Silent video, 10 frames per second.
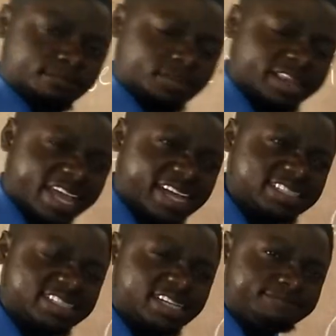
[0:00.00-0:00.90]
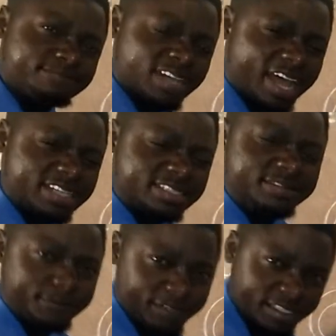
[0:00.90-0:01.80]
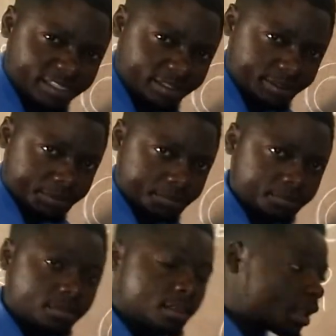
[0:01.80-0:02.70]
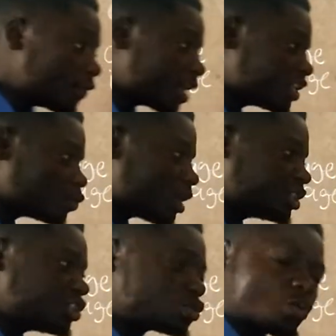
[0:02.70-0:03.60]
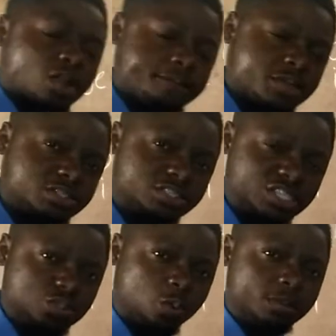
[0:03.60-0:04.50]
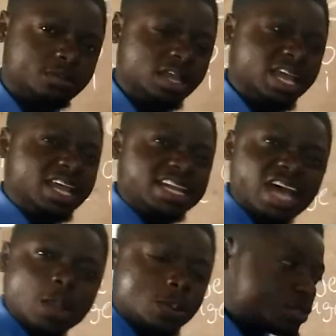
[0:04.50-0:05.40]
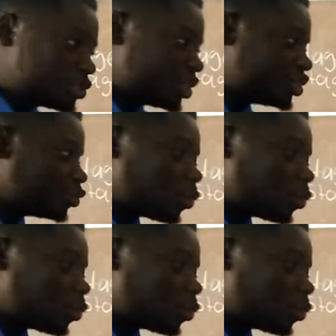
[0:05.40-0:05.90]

the cancer has invaded. That's what is all about stage 1. Now, stage